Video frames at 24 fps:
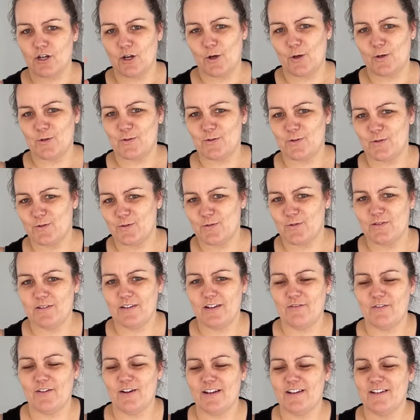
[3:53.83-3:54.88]
coastal,
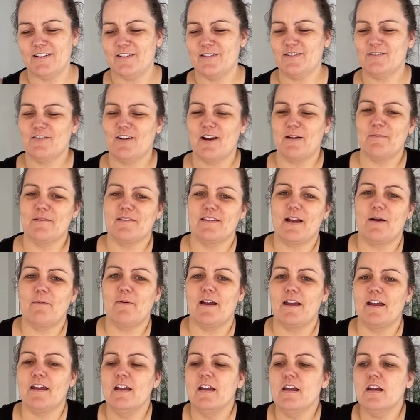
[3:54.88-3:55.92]
if I can describe it that
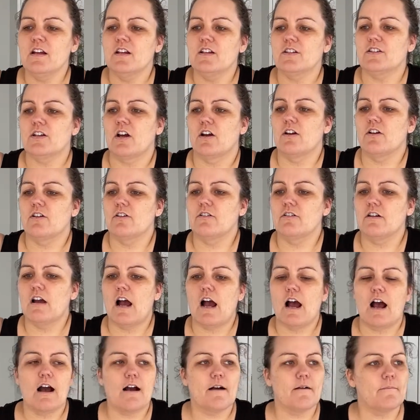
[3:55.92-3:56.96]
way. So,
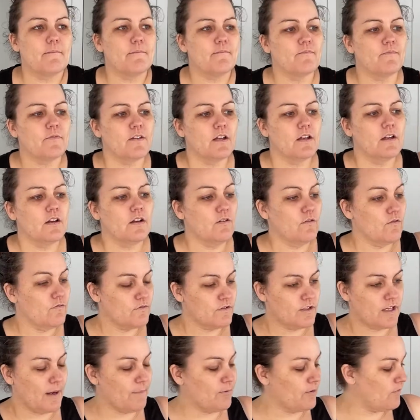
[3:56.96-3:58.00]

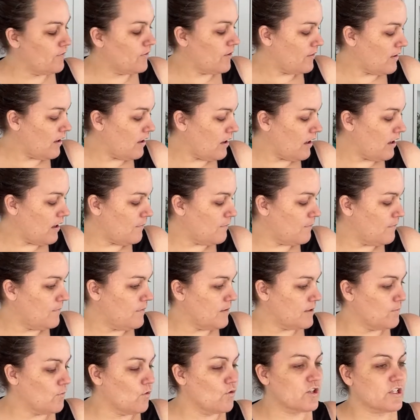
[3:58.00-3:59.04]
a couple of
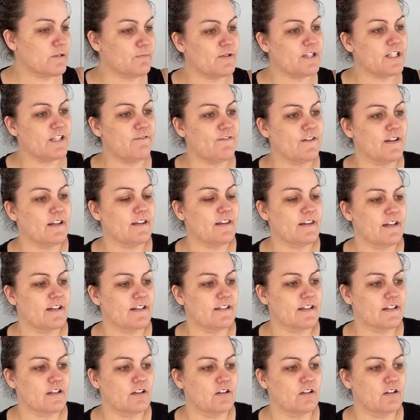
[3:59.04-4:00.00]
the more specific things that the